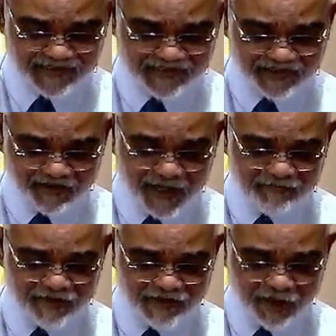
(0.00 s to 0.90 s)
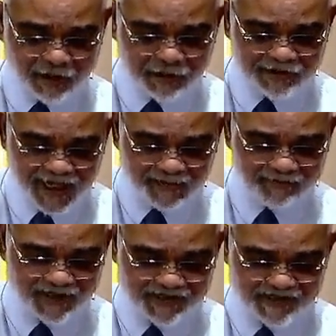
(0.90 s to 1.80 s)
inscribe it on
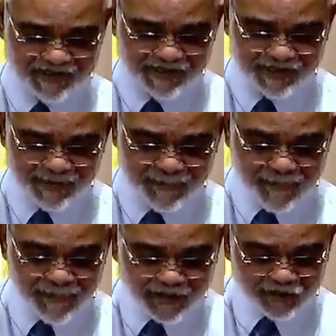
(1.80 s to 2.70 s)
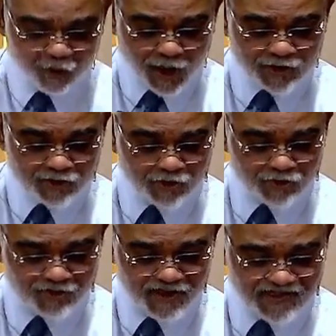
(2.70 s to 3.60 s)
tablets, that the one
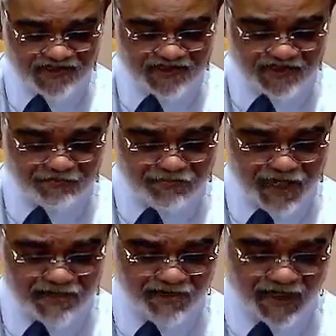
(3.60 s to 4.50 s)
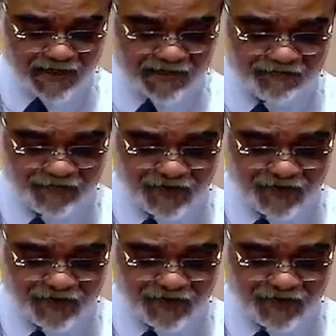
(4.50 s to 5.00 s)
who reads it may run.